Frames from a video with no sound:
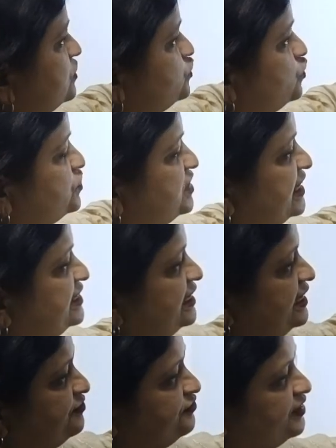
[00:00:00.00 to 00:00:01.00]

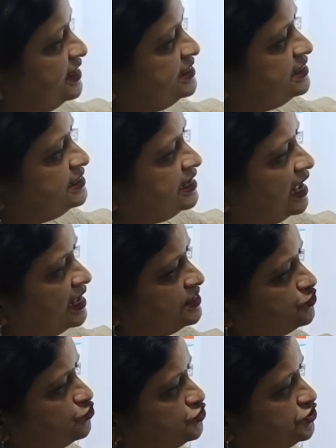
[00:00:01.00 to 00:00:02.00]
Societal emphasis
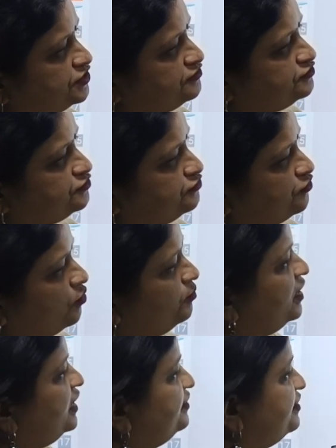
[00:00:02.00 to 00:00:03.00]
has to shift
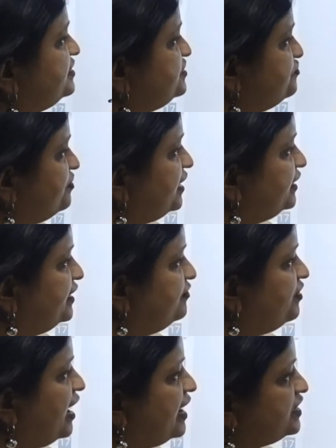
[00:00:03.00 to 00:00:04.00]
from a
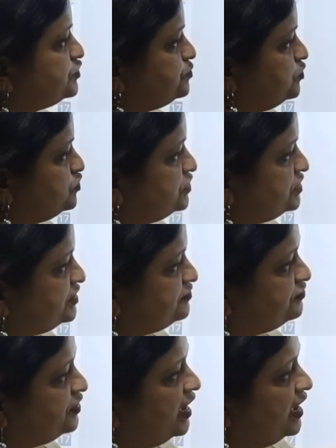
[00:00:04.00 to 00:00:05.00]
destructive,
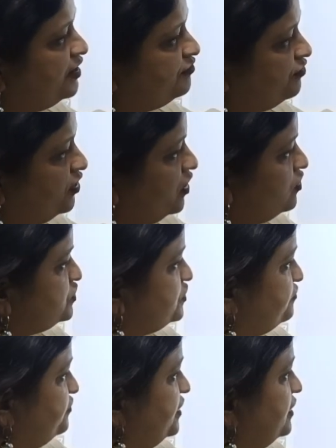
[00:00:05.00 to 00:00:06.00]
exploitative
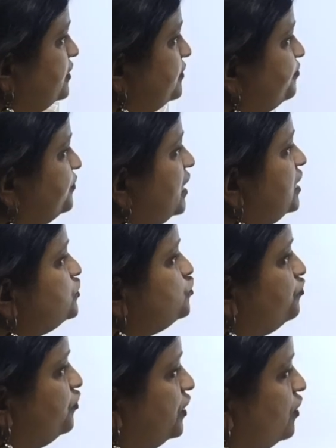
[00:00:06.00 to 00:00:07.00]
philosophy
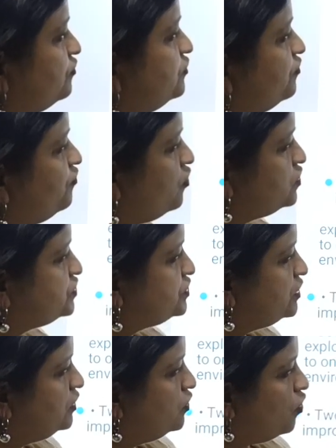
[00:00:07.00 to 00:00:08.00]
to one of the
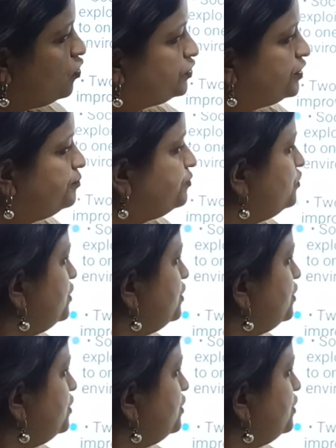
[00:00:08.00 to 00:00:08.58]
foster long-term